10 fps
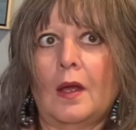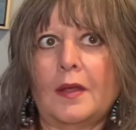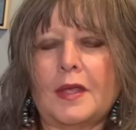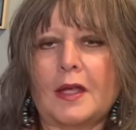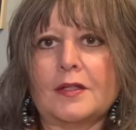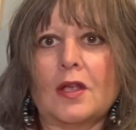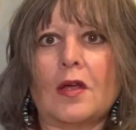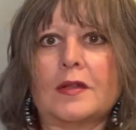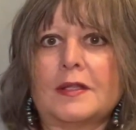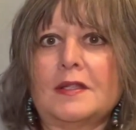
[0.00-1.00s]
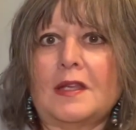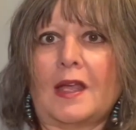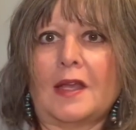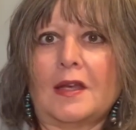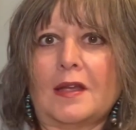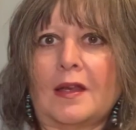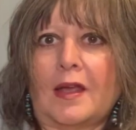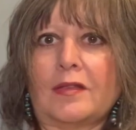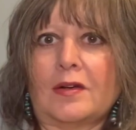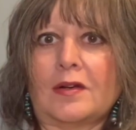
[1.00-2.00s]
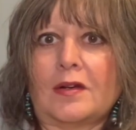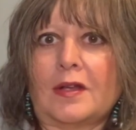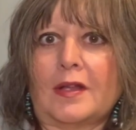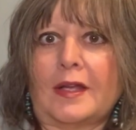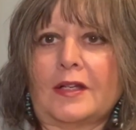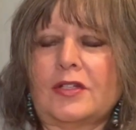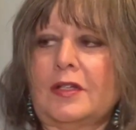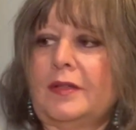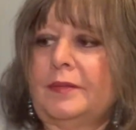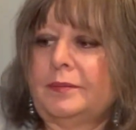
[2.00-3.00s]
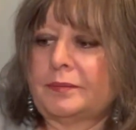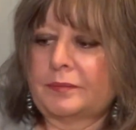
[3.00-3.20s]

I think it's called the Sienna Leather Collection.